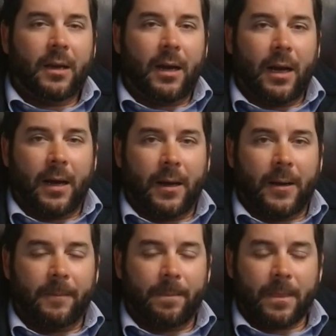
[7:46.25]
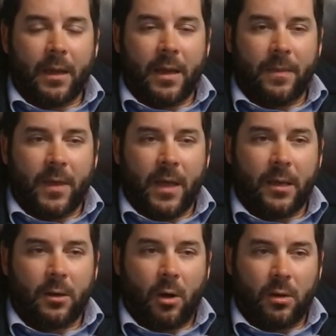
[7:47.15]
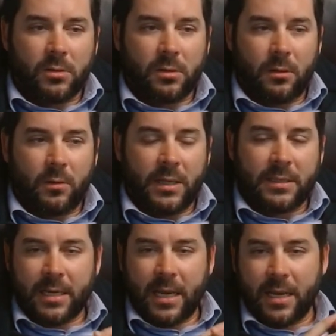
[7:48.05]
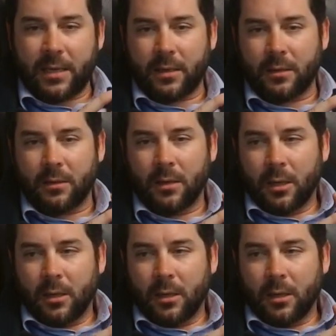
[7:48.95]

And then also it's taken